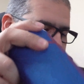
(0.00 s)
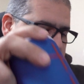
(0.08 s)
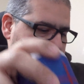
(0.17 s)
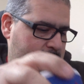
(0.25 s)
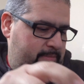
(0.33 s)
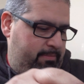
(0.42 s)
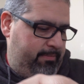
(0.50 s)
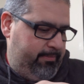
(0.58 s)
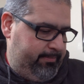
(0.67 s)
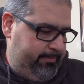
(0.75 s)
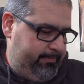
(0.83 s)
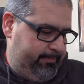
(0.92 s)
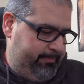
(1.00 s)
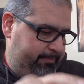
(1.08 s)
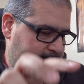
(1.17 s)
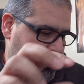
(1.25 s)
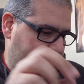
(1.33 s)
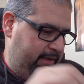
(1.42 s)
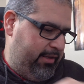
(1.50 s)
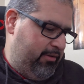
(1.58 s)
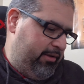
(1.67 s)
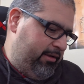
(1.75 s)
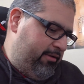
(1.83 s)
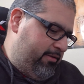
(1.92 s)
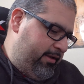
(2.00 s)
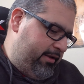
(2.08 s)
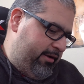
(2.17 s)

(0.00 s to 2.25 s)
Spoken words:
And the only other thing